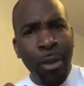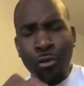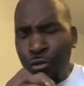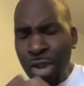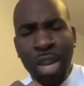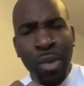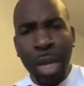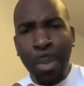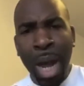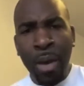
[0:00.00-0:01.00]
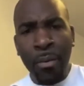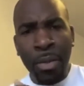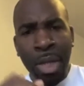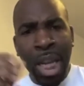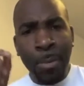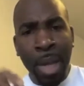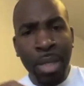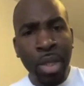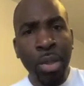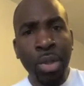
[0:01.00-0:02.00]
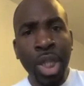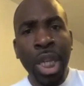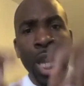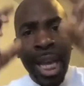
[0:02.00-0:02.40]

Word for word: Really, really powerful. So that's Pastor Tunji.